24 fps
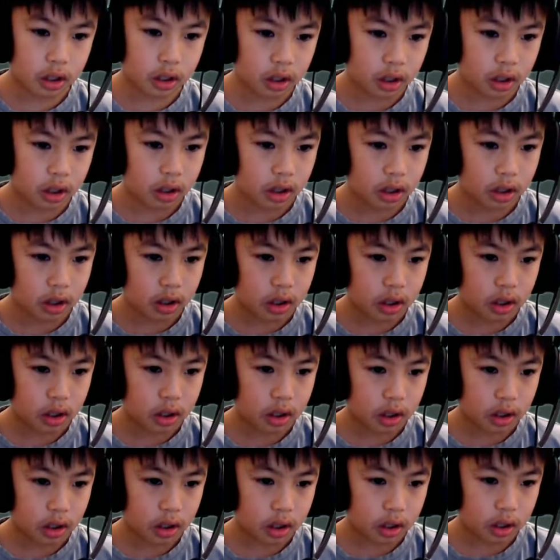
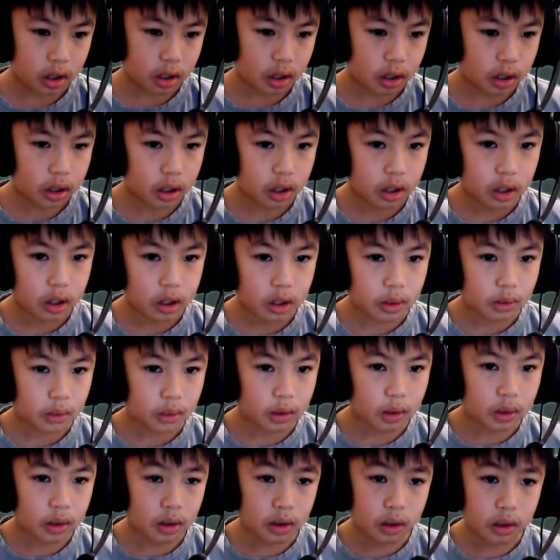
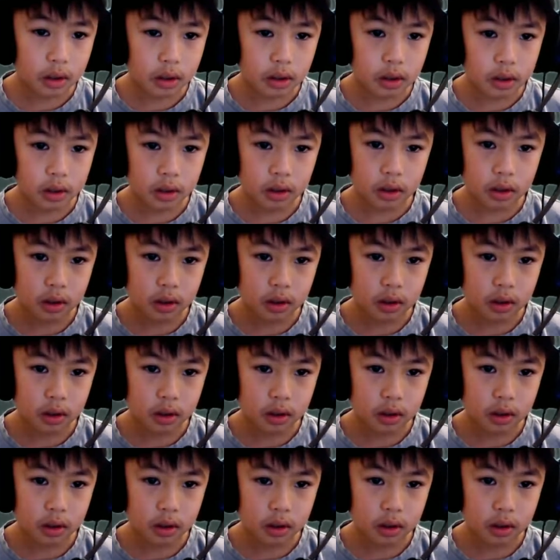Nobody speaks.